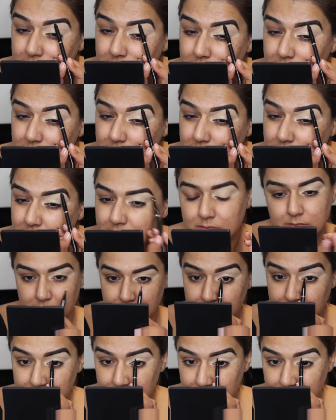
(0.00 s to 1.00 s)
just to make
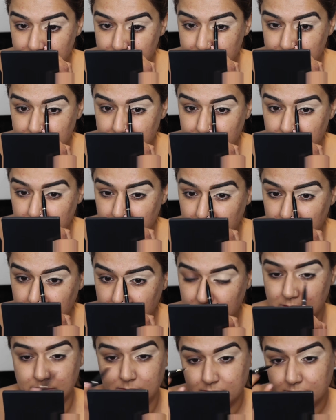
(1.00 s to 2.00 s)
it nice and
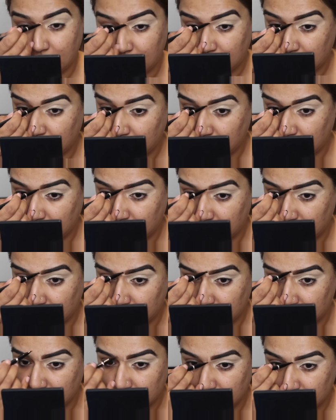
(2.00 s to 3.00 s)
crisp and
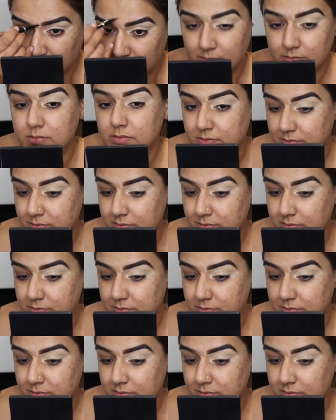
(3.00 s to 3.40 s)
patting that